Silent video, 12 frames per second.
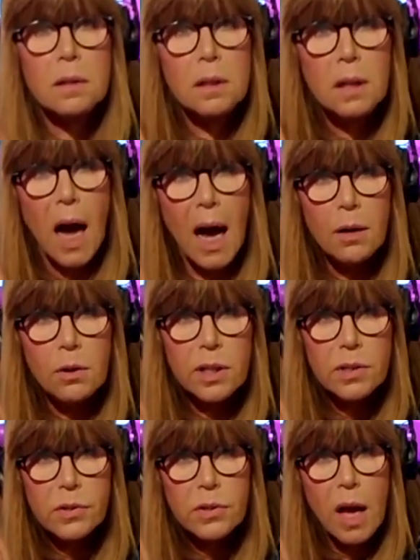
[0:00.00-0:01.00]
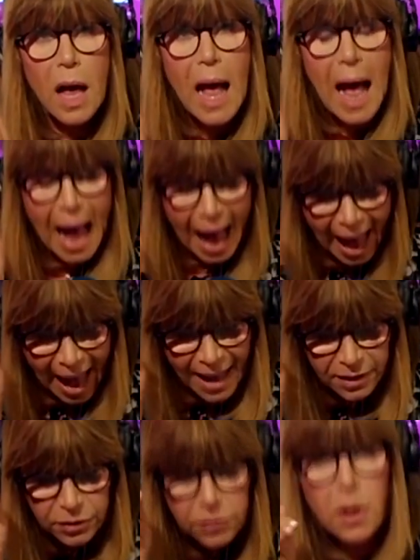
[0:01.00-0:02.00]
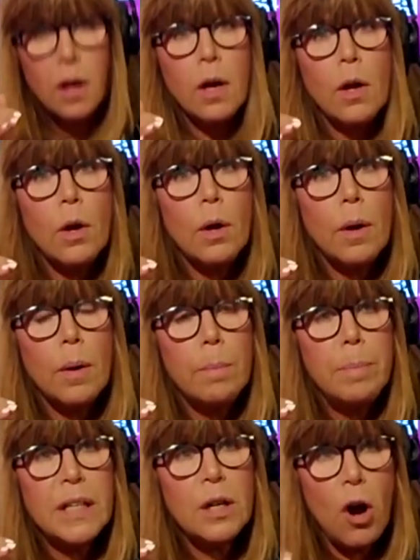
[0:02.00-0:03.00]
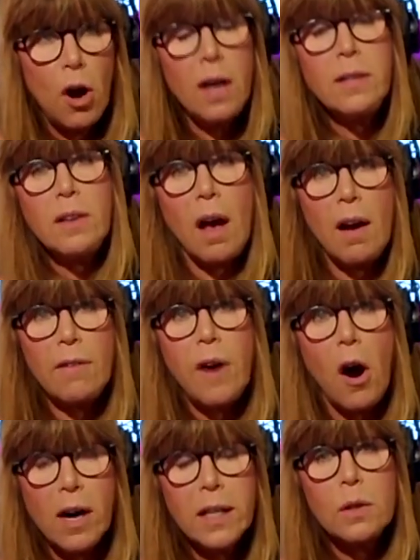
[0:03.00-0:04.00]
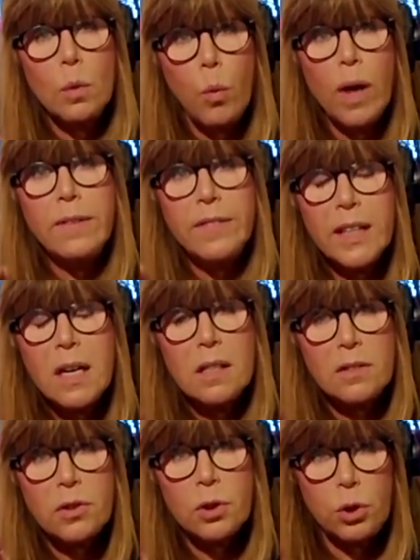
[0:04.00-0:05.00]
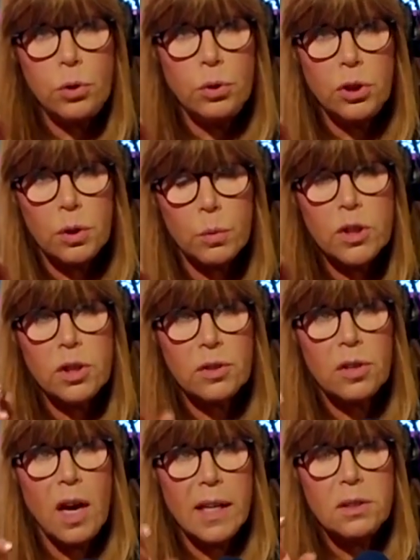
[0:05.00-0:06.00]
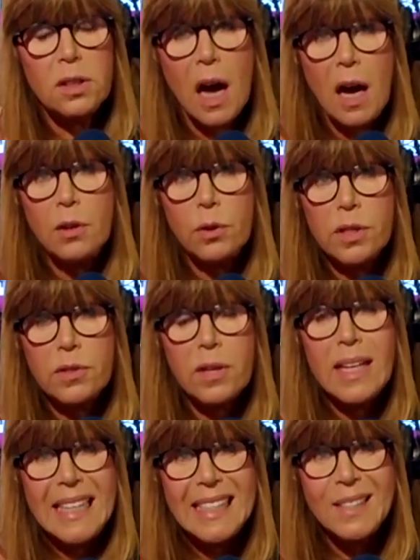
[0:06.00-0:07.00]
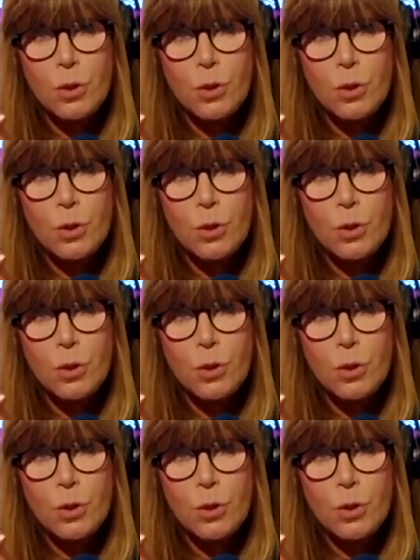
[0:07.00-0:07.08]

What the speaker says: Congress has, because of Article 1 of the Constitution, which assigns Congress its